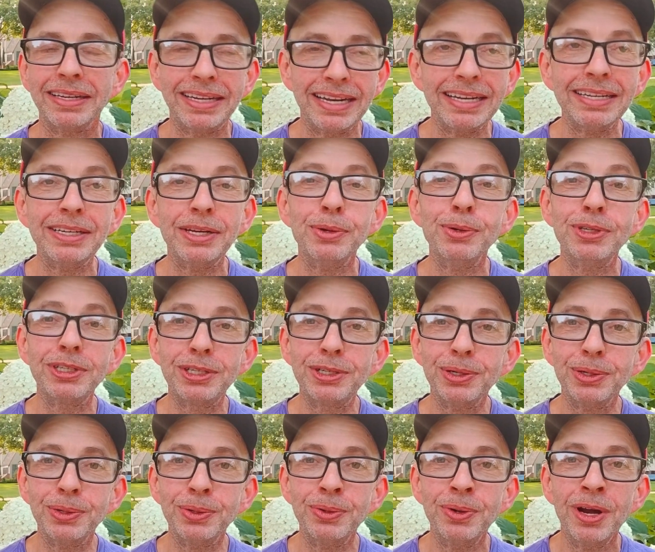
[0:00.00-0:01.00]
get used
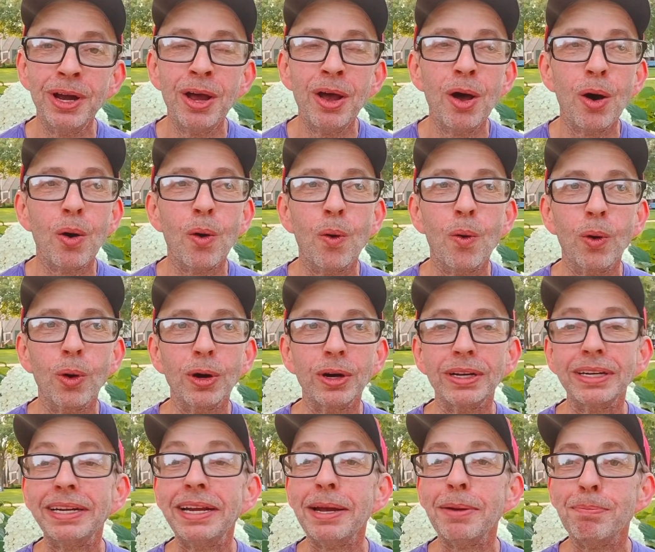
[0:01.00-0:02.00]
to
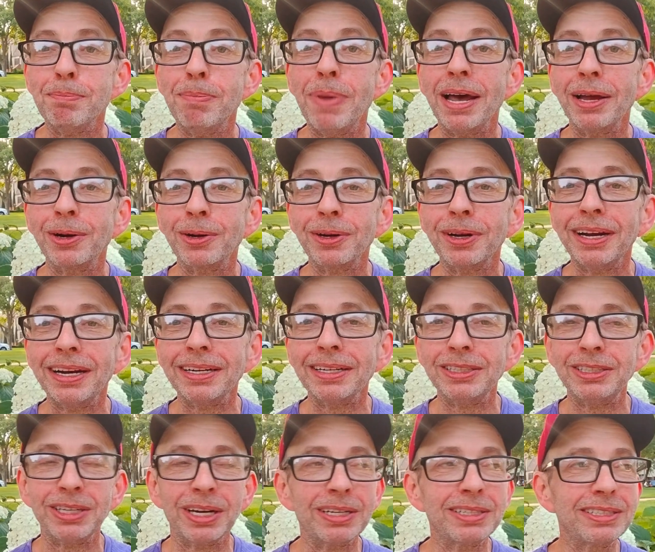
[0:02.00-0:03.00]
or get better at
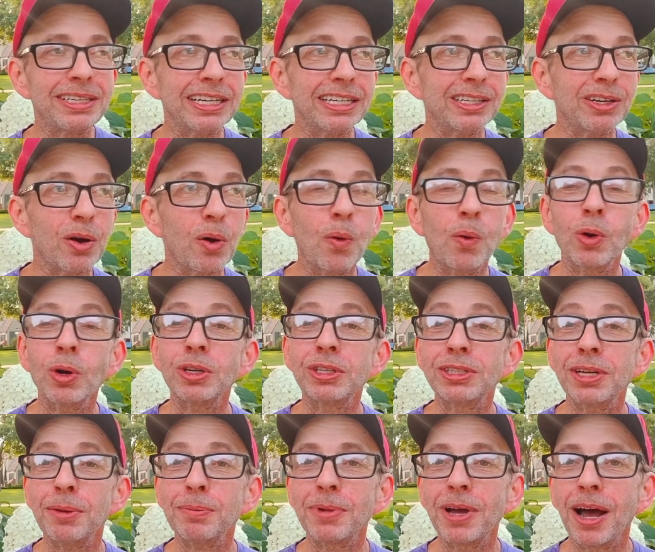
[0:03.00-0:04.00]
adjusting, or
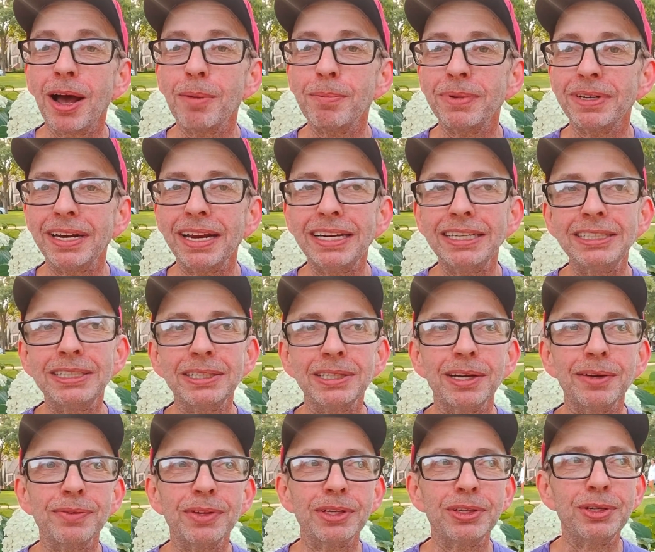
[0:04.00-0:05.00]
some
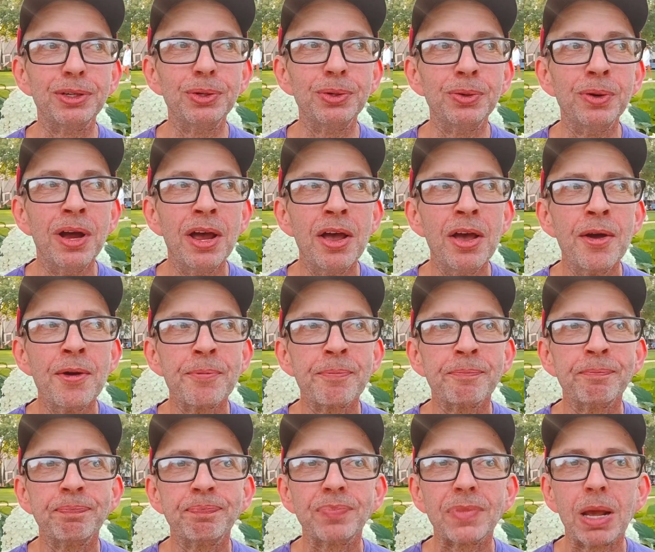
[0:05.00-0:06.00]
combination of the two.
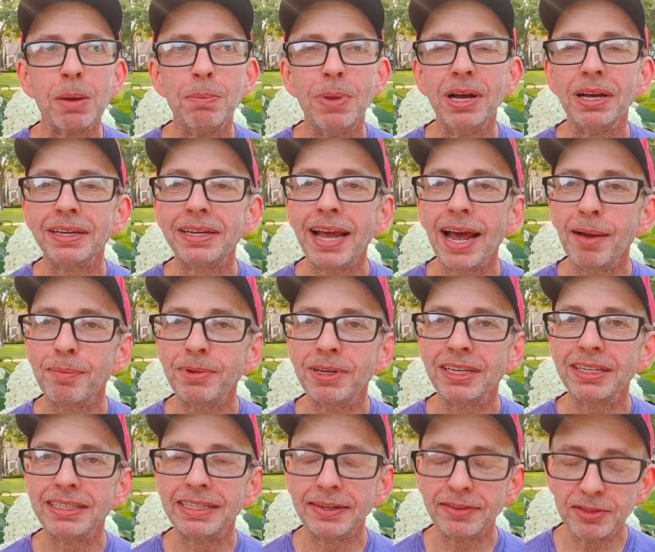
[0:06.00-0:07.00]
But
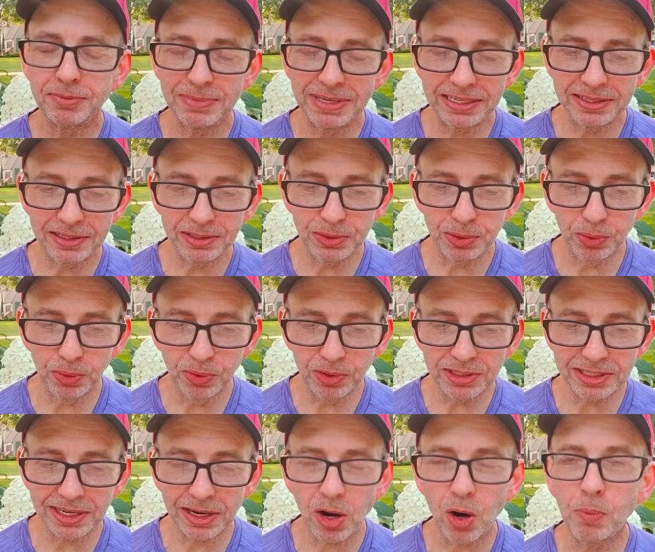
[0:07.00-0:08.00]
CapCut gives me the
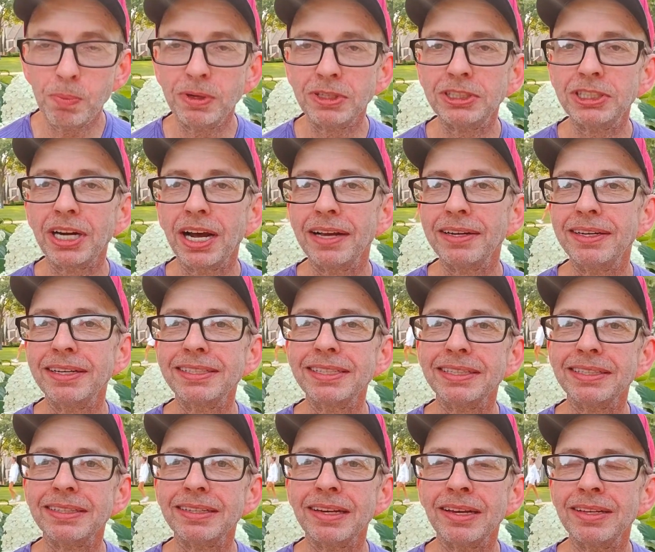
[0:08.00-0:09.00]
tools that OpenShot
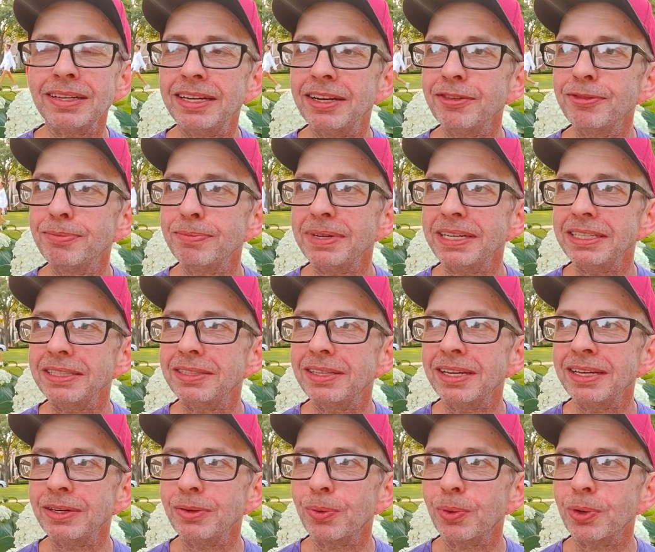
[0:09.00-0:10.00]
doesn't give me
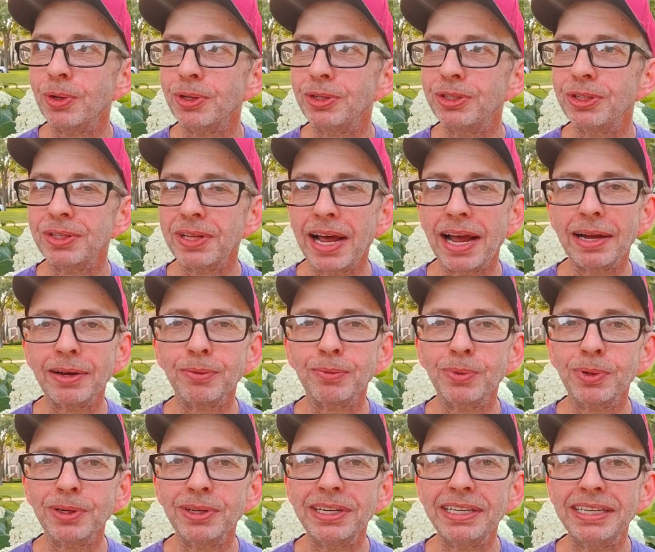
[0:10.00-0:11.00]
in order to like
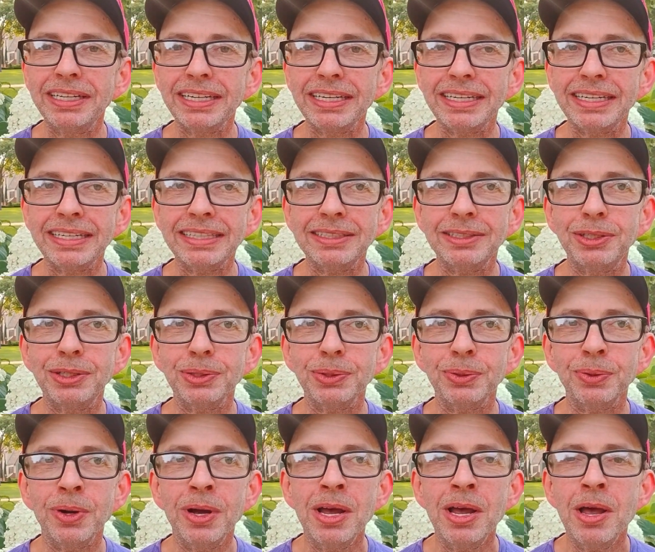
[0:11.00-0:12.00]
really get
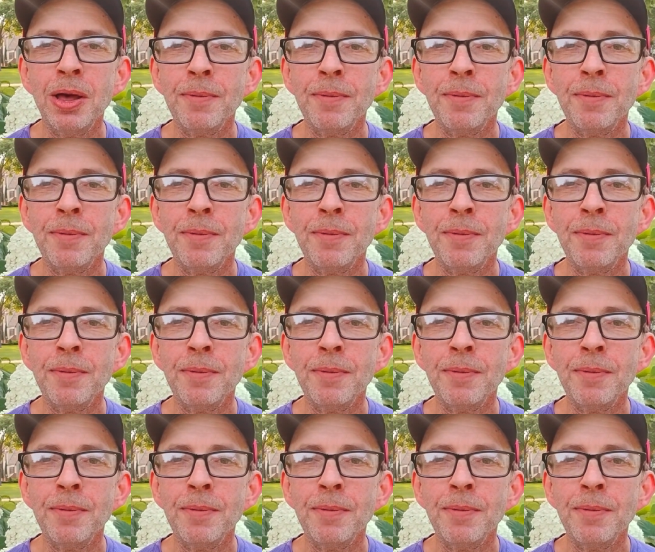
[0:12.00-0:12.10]
into